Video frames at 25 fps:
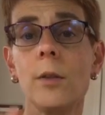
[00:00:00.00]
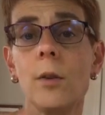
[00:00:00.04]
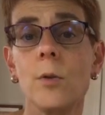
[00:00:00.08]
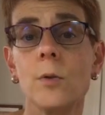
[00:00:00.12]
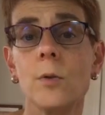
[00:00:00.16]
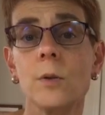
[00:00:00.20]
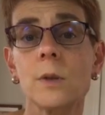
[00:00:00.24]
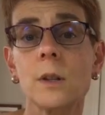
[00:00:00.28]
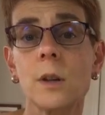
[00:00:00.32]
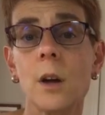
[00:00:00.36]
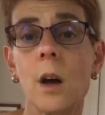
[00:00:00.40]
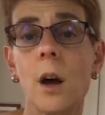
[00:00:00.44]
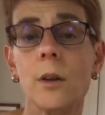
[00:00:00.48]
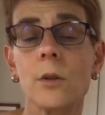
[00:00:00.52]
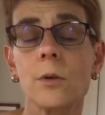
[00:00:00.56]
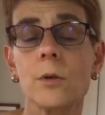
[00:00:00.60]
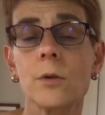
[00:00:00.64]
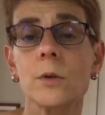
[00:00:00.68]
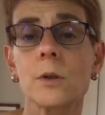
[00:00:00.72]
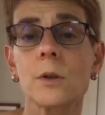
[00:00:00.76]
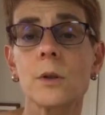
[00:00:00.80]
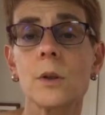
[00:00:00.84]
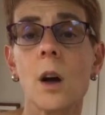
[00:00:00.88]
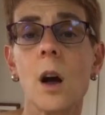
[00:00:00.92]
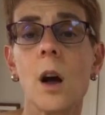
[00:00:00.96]
those
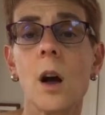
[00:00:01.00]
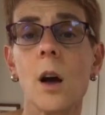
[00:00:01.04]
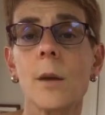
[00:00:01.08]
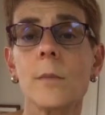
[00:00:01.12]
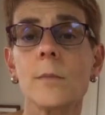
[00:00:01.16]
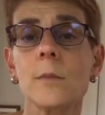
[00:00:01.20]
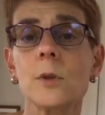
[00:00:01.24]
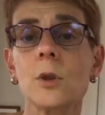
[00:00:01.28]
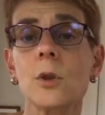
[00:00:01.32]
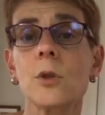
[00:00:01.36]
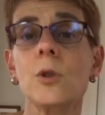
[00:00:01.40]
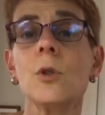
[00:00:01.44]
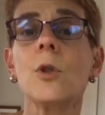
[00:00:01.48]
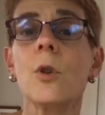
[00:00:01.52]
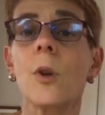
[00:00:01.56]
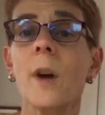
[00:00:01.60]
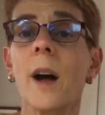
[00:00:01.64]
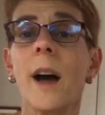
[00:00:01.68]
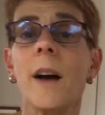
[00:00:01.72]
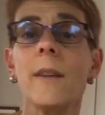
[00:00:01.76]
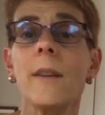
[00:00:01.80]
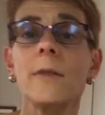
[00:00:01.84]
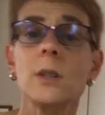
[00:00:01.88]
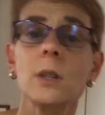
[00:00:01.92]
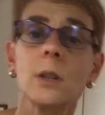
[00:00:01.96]
cutters. So you
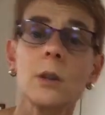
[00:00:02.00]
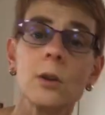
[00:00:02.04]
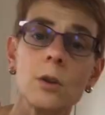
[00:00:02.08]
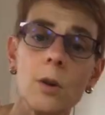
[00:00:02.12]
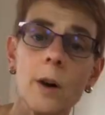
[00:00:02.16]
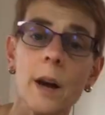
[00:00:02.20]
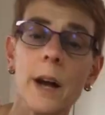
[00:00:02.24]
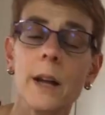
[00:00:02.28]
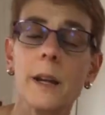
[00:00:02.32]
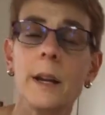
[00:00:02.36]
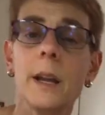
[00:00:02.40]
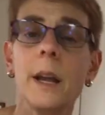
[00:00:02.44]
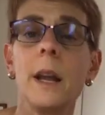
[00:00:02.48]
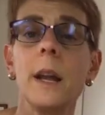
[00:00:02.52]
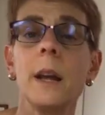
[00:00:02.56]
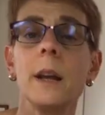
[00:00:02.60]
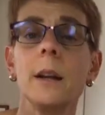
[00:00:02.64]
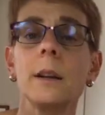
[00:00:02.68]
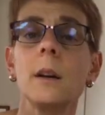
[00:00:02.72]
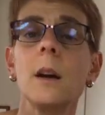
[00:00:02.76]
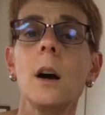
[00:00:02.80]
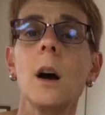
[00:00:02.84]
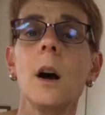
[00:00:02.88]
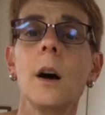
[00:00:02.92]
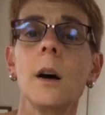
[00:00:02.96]
don't have to go ahead and
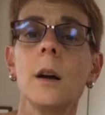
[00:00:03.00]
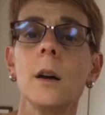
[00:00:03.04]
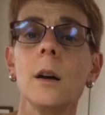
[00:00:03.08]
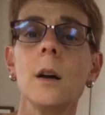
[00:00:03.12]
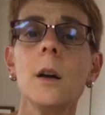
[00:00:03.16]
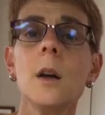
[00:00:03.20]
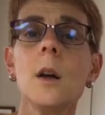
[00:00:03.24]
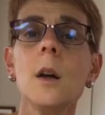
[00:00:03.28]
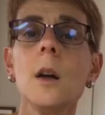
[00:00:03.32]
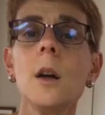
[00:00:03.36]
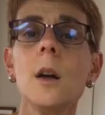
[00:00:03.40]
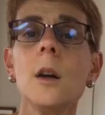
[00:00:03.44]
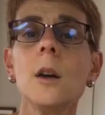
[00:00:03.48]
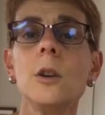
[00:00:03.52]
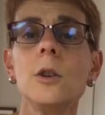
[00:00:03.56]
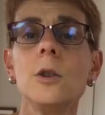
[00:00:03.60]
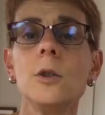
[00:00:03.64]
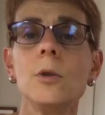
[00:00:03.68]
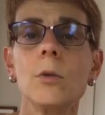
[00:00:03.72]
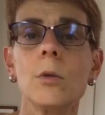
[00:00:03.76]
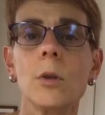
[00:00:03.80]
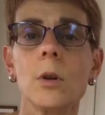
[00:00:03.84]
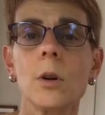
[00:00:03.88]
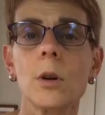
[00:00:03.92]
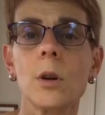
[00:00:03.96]
hand cut
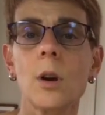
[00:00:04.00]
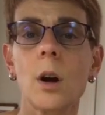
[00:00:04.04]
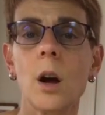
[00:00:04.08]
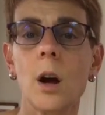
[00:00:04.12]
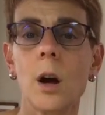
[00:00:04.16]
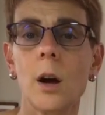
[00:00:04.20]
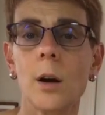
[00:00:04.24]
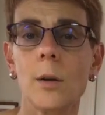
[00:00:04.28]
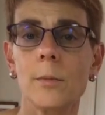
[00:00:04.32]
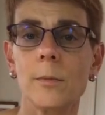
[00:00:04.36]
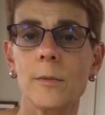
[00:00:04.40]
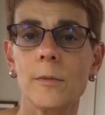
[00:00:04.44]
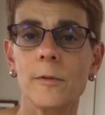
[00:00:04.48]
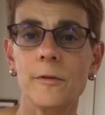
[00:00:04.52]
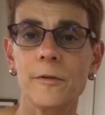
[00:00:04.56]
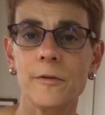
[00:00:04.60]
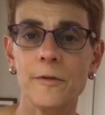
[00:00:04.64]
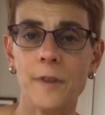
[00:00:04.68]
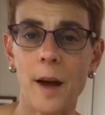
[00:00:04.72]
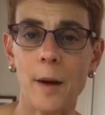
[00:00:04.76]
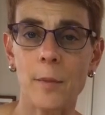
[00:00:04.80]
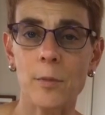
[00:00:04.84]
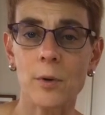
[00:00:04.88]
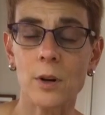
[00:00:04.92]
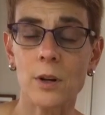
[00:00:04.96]
your
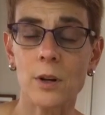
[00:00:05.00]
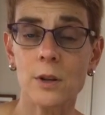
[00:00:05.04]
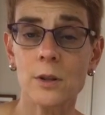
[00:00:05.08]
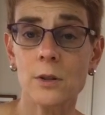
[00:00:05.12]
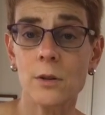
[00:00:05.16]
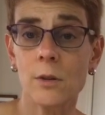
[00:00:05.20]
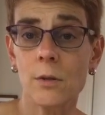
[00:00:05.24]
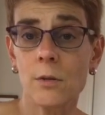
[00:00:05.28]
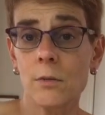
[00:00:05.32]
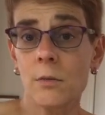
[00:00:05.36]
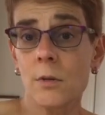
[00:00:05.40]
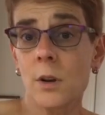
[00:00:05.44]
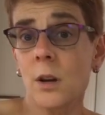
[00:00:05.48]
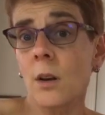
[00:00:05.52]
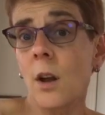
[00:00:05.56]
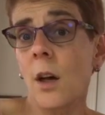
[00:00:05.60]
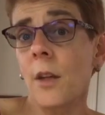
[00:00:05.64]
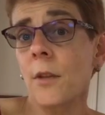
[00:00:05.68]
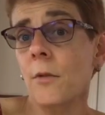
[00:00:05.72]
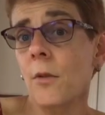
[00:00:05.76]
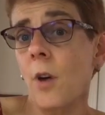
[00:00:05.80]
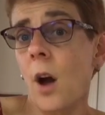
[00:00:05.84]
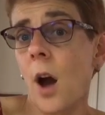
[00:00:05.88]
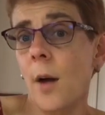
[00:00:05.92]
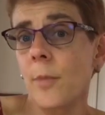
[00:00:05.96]
fabric. So
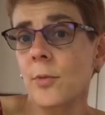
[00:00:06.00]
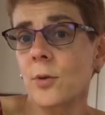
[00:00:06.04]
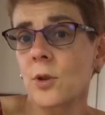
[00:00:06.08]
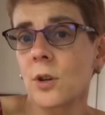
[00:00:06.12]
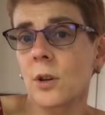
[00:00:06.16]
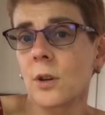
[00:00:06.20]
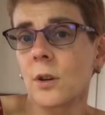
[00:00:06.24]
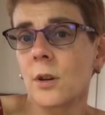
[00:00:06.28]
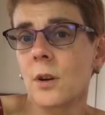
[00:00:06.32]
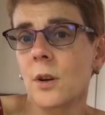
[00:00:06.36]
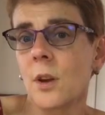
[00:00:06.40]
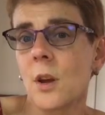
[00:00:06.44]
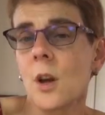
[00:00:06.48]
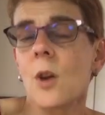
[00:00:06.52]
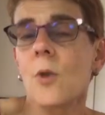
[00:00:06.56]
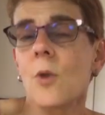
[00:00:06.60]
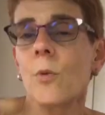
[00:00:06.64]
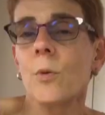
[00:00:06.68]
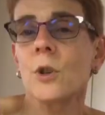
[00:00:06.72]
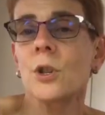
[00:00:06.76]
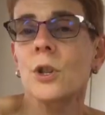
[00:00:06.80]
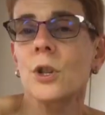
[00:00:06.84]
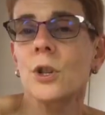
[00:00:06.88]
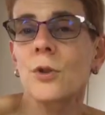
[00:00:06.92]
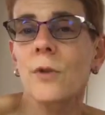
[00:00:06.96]
another option,
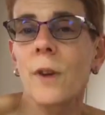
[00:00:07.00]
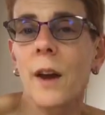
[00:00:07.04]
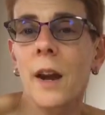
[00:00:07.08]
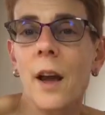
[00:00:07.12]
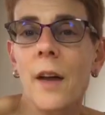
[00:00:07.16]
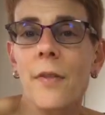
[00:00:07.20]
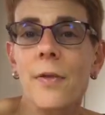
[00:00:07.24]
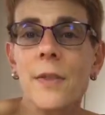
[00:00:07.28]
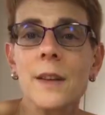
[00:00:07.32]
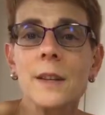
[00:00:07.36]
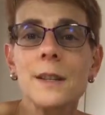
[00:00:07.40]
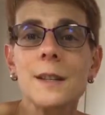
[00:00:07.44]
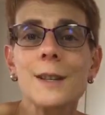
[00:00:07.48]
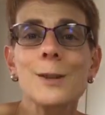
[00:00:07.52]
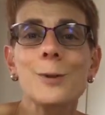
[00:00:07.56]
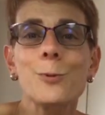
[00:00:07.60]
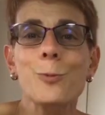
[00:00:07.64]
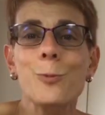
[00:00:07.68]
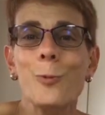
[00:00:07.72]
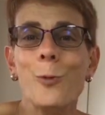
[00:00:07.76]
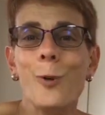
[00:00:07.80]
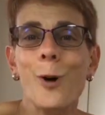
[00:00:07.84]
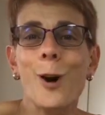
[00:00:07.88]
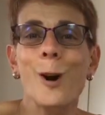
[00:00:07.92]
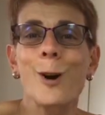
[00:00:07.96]
which is great. This
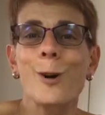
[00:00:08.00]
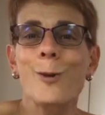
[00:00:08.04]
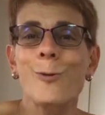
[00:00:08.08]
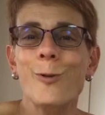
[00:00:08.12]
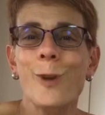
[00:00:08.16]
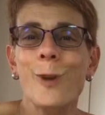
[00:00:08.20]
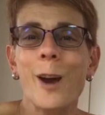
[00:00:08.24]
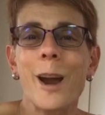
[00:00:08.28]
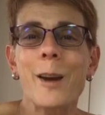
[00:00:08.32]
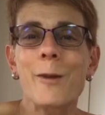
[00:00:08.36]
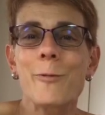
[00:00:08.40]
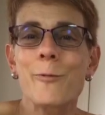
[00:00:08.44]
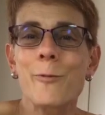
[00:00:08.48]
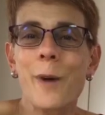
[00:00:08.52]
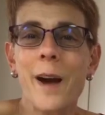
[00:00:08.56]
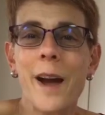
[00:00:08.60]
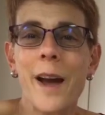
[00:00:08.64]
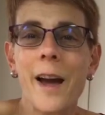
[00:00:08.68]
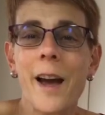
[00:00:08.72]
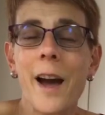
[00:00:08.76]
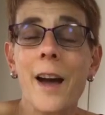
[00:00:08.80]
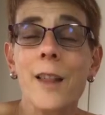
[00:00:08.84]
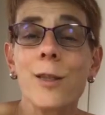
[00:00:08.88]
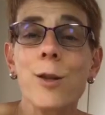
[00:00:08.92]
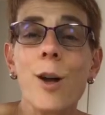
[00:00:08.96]
is a great
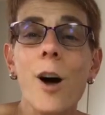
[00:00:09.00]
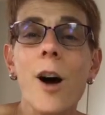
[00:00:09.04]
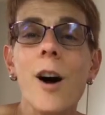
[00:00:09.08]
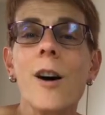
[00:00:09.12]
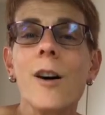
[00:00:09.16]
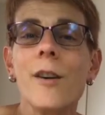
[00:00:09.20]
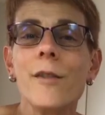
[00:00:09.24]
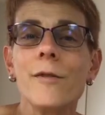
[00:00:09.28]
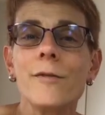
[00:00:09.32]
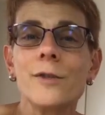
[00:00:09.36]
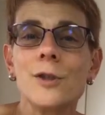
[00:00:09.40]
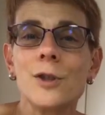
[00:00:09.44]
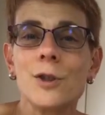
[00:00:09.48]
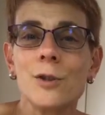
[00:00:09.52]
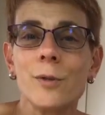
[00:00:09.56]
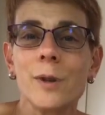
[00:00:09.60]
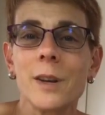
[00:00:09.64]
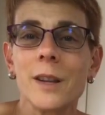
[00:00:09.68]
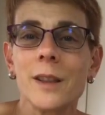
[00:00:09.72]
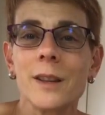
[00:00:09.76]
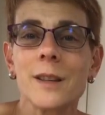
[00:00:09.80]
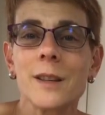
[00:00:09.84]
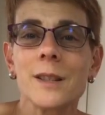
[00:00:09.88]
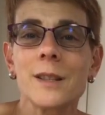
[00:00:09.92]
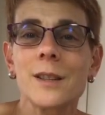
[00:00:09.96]
way. I love
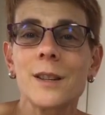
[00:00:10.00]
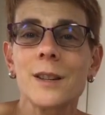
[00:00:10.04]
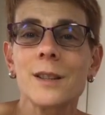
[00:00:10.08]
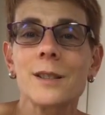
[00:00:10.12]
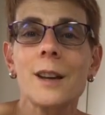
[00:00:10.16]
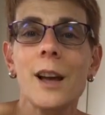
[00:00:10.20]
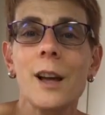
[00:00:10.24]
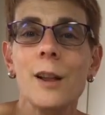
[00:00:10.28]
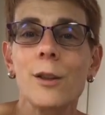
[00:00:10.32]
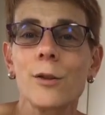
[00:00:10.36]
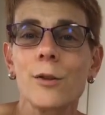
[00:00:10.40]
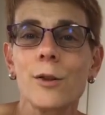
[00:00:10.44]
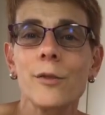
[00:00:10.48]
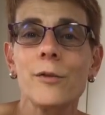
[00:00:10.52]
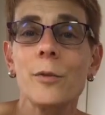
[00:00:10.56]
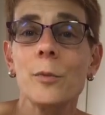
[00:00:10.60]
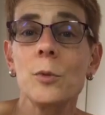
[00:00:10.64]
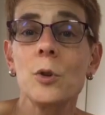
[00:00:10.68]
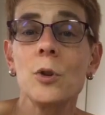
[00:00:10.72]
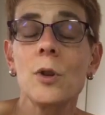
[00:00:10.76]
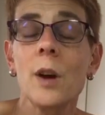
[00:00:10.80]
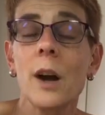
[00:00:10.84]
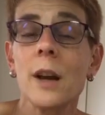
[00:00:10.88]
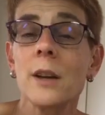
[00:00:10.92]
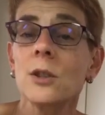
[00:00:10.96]
doing this because I learn
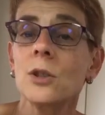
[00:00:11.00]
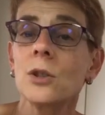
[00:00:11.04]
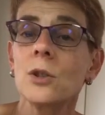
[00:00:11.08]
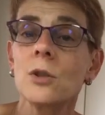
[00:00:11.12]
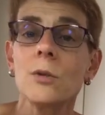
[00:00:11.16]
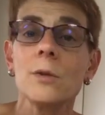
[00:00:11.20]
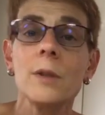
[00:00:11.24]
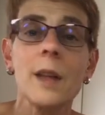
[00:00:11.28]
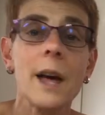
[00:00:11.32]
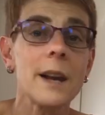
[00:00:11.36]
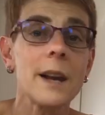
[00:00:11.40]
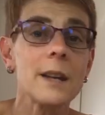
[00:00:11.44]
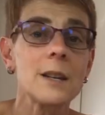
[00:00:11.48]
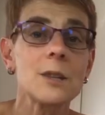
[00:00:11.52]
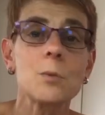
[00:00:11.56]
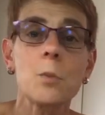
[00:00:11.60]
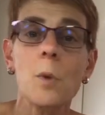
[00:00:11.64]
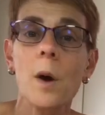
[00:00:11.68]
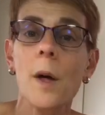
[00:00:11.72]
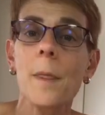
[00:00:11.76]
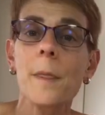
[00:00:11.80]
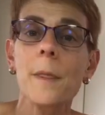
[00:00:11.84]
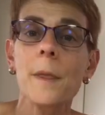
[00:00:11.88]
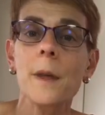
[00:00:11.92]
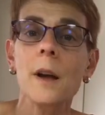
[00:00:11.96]
from you guys too. That is
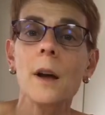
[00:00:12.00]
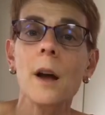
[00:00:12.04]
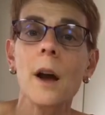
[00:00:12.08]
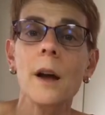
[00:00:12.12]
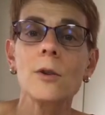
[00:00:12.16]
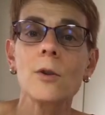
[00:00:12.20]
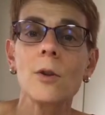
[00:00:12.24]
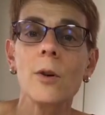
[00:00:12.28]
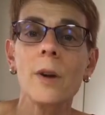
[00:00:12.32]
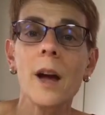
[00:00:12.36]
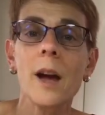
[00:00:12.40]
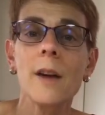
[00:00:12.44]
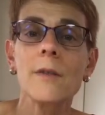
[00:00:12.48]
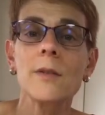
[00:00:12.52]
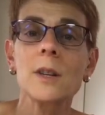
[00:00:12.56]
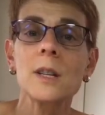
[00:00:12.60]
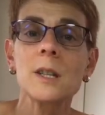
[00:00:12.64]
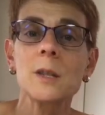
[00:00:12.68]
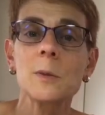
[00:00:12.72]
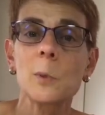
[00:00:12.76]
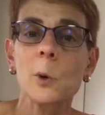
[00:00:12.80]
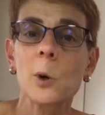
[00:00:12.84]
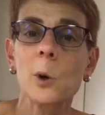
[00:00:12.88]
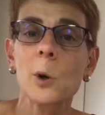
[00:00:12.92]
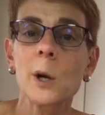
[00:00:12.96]
one thing I don't have
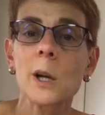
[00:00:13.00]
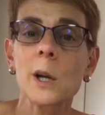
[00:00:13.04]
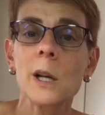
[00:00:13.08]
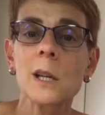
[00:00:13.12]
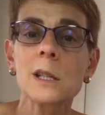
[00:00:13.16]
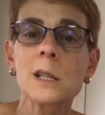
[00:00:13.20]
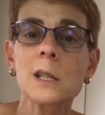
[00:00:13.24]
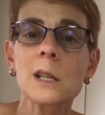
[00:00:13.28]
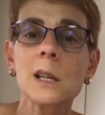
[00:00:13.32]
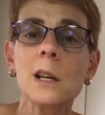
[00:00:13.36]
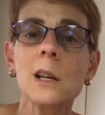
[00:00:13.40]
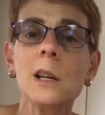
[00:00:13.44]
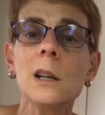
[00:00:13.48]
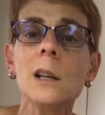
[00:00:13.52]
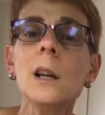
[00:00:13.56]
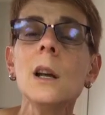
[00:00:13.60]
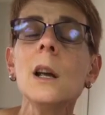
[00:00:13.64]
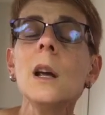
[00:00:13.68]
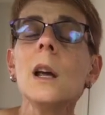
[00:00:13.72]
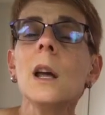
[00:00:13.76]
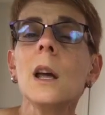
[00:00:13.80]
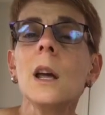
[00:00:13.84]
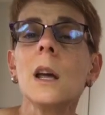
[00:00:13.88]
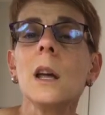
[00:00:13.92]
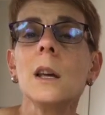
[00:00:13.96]
experience in,
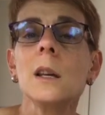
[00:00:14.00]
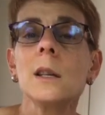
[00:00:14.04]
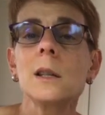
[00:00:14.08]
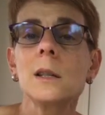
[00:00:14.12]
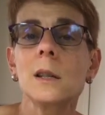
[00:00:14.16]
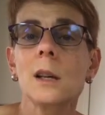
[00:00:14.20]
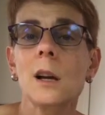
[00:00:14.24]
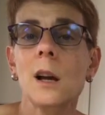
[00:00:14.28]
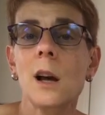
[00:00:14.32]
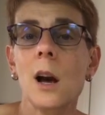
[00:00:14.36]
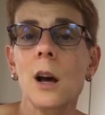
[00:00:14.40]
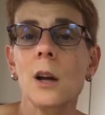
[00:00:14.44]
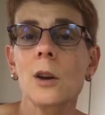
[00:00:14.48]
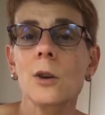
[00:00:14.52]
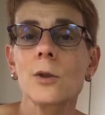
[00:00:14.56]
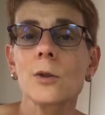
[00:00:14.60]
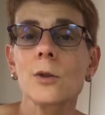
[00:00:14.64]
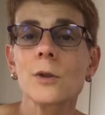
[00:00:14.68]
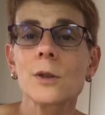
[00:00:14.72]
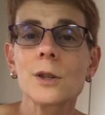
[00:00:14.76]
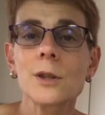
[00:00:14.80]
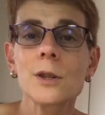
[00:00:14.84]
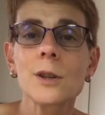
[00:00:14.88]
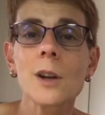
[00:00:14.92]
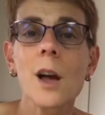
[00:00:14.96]
is the
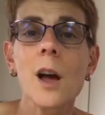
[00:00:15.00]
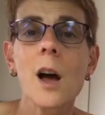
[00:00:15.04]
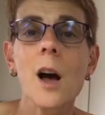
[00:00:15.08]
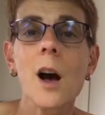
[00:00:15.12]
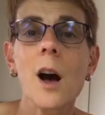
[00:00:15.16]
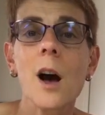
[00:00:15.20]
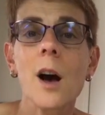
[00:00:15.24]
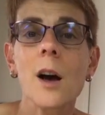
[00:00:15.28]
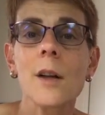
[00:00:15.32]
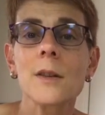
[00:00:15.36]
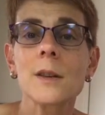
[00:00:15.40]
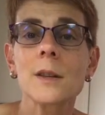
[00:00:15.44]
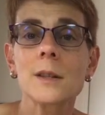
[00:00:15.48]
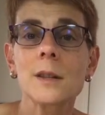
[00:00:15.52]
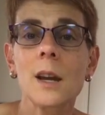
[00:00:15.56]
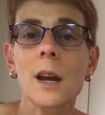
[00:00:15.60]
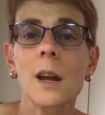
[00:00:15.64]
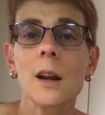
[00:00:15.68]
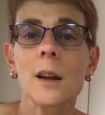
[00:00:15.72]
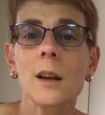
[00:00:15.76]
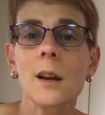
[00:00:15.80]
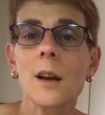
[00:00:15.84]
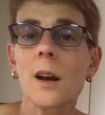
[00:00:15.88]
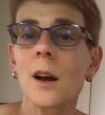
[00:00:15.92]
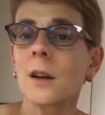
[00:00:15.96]
cutters, the
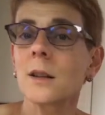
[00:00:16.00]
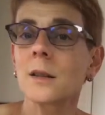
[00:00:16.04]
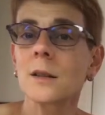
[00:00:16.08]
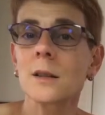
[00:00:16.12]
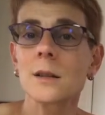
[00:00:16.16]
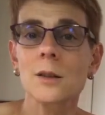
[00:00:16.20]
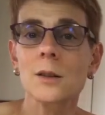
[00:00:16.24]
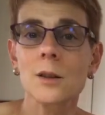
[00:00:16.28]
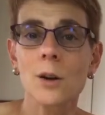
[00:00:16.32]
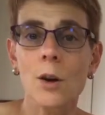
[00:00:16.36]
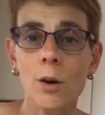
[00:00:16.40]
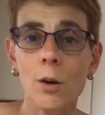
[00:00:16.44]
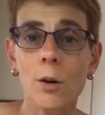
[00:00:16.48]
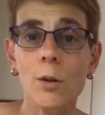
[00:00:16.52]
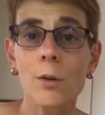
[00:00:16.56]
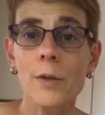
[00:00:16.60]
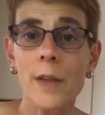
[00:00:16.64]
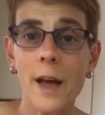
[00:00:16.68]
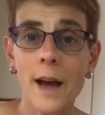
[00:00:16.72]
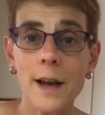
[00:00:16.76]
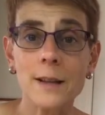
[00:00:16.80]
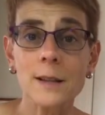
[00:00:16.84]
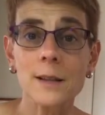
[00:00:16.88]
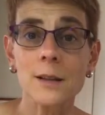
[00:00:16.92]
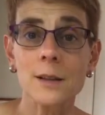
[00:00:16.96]
scan and cut. So
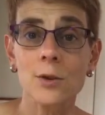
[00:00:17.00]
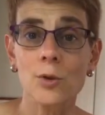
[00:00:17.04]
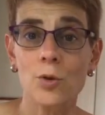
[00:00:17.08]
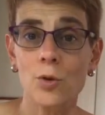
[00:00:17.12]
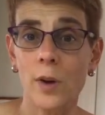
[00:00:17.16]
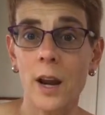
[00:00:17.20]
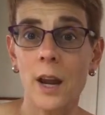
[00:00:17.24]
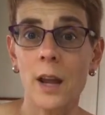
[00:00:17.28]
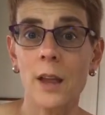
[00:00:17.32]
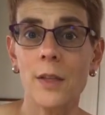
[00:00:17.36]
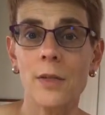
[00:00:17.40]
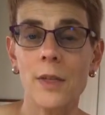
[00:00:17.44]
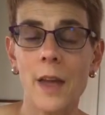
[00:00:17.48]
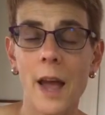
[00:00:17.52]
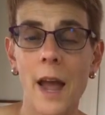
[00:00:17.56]
that's great.